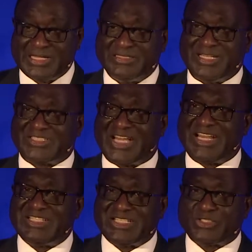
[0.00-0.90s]
The
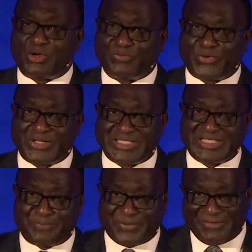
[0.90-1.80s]
challenges confronting
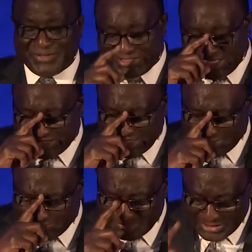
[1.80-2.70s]
the private sector
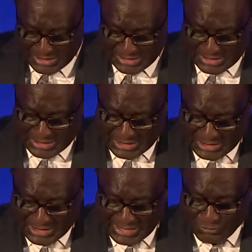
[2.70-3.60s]

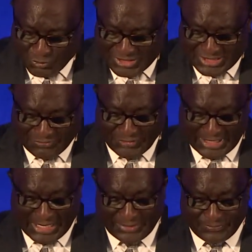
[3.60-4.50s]
in West
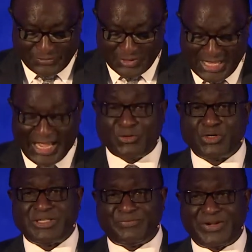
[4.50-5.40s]
Africa are no
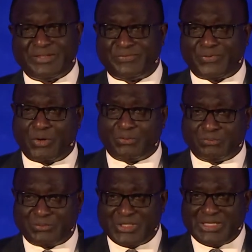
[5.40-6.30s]
different from
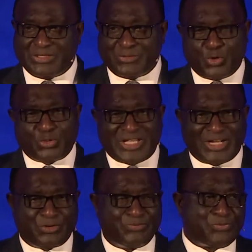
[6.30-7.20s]
those
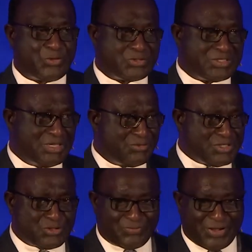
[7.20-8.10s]
that confront the
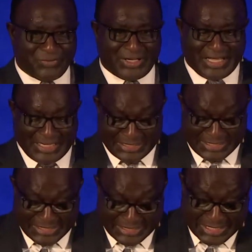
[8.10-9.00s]
rest of Africa and
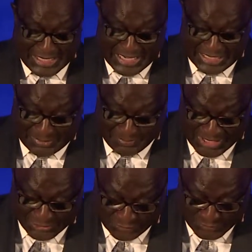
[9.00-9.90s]
indeed other
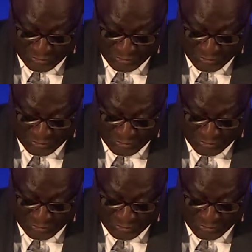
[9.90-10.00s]
parts of the